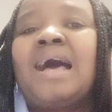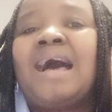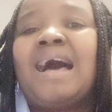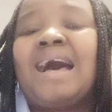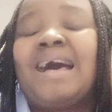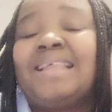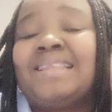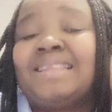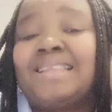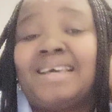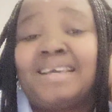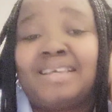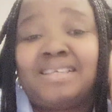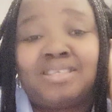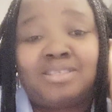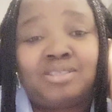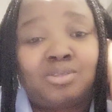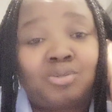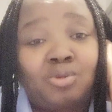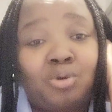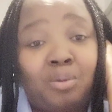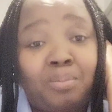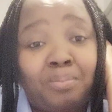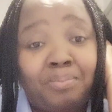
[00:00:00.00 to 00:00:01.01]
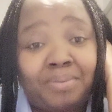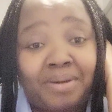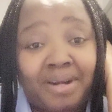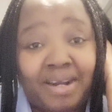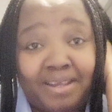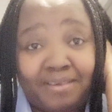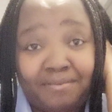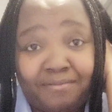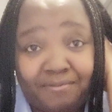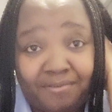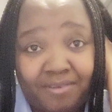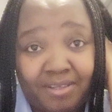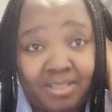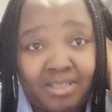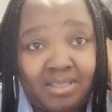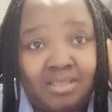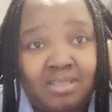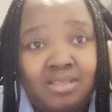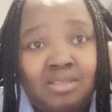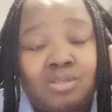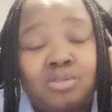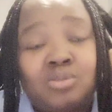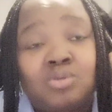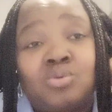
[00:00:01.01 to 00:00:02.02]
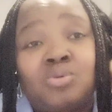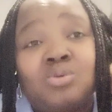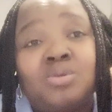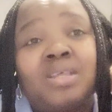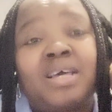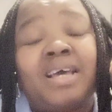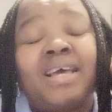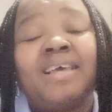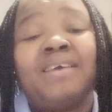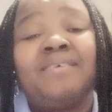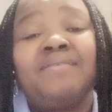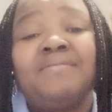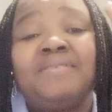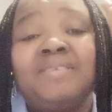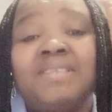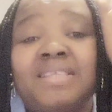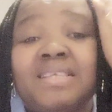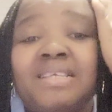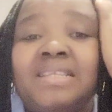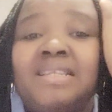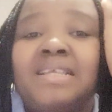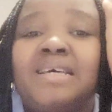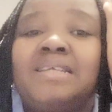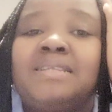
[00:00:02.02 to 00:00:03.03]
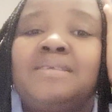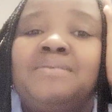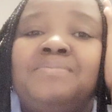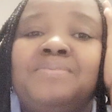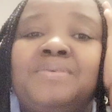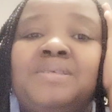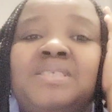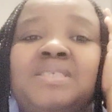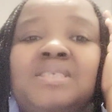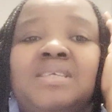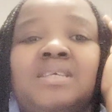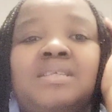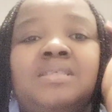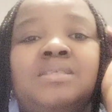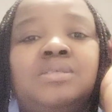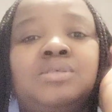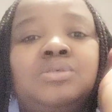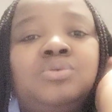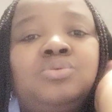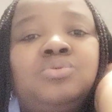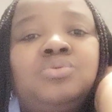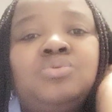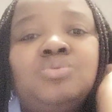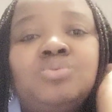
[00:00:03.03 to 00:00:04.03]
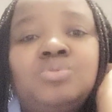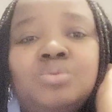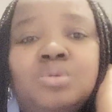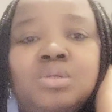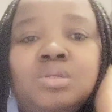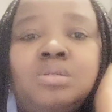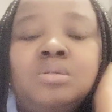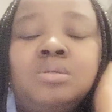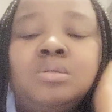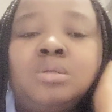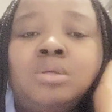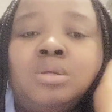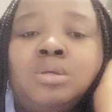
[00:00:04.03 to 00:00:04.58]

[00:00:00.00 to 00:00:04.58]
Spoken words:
and that is not private, so that everything that the patient is doing